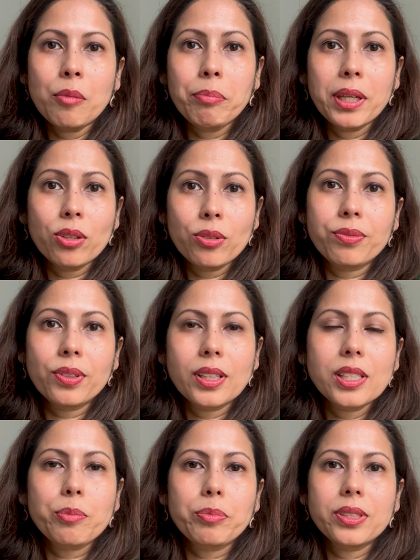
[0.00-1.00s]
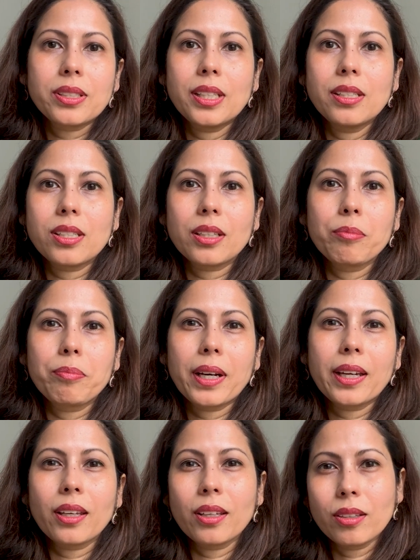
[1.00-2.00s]
bill for this procedure
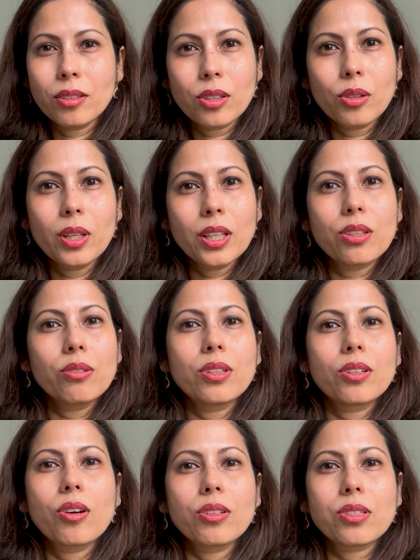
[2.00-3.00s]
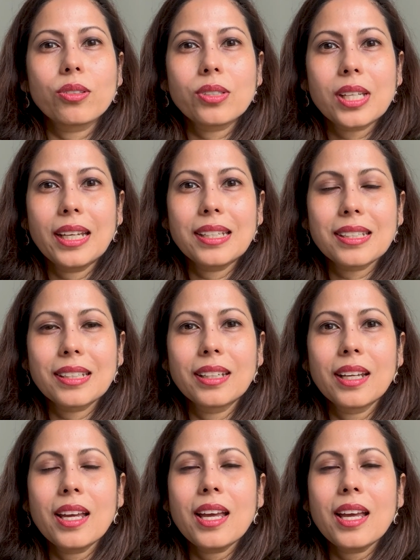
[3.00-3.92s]
by going through the consultation.